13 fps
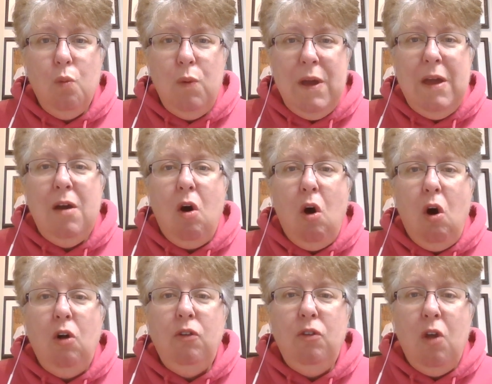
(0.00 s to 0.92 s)
We
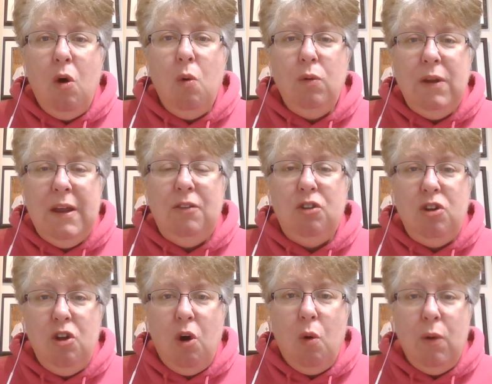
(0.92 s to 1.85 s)
all need
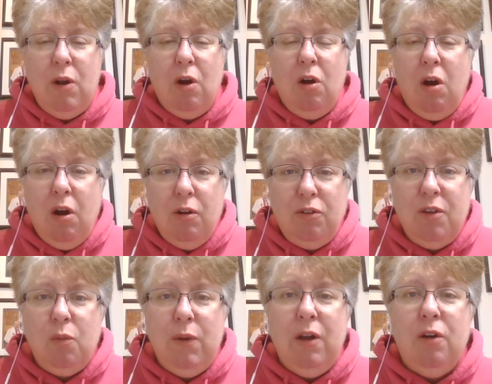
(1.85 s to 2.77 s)
to know in our
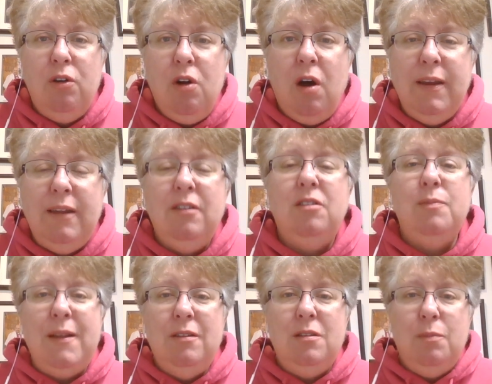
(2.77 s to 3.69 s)
hearts that we are not
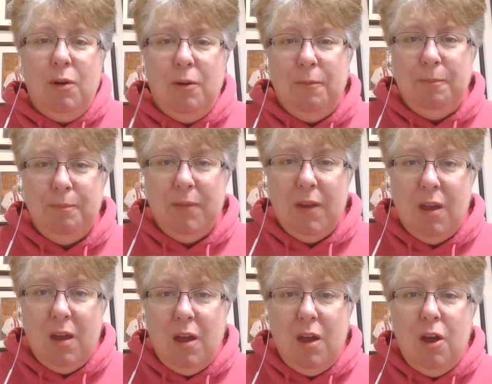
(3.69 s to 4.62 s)
indispensable.
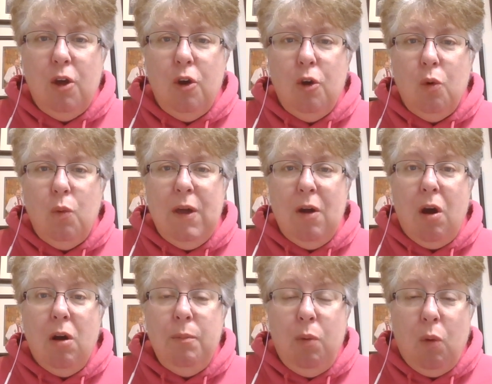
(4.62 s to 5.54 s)
We
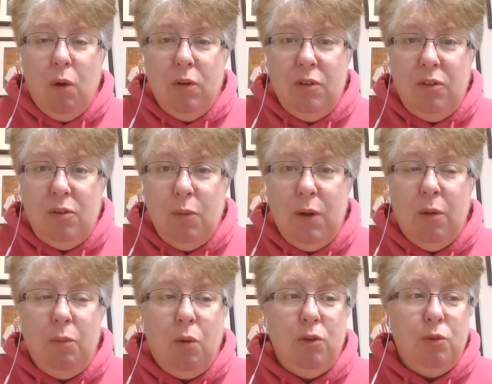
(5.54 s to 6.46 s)
are important. We
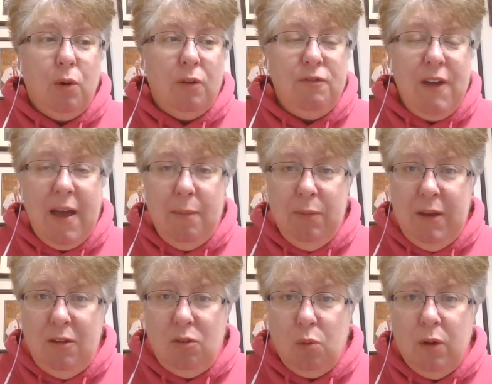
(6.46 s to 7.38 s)
are important to our
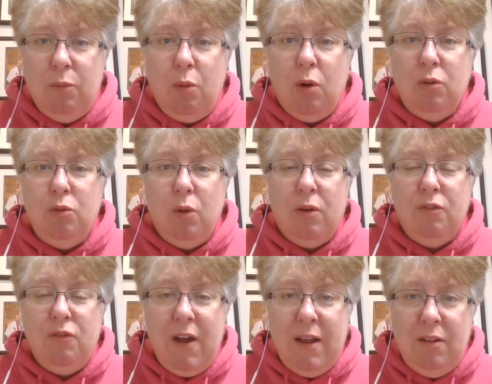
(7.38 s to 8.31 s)
families. We're important to
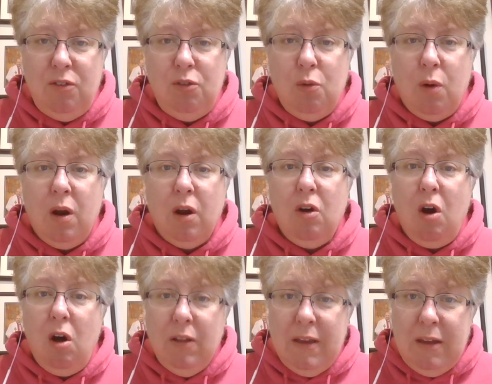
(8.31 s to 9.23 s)
our friends, to our
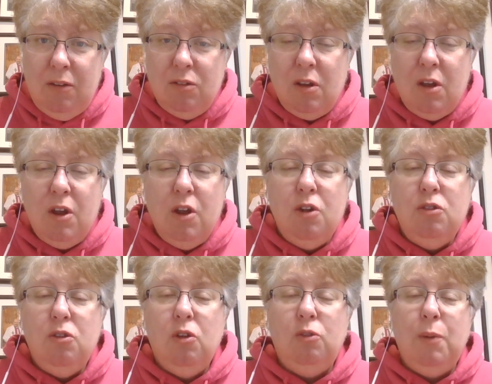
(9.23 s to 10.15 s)
colleagues,
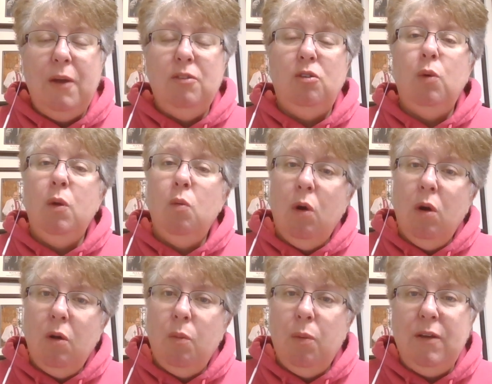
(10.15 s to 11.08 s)
to those places we
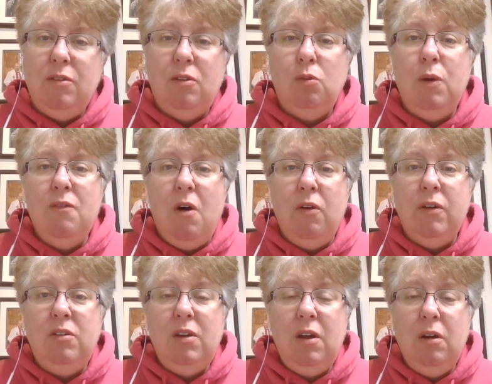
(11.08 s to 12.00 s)
work, places we
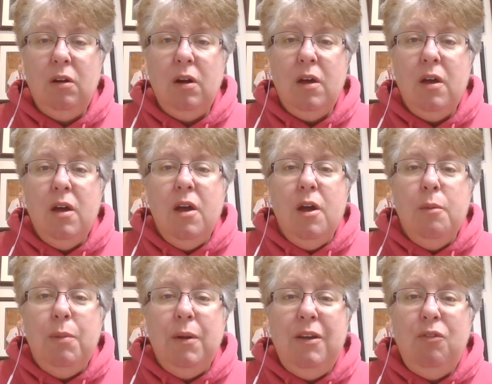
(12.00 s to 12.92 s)
volunteer.
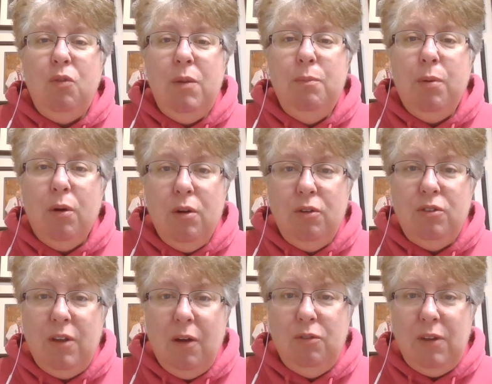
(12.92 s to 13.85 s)
But if we burn
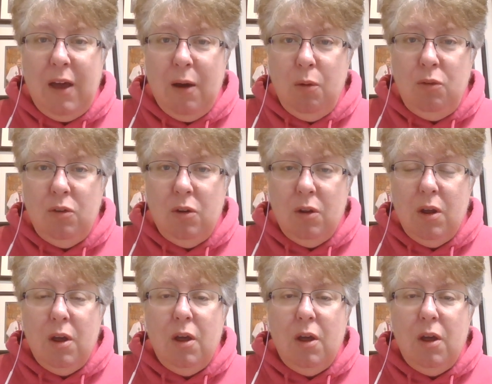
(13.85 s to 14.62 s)
ourselves out,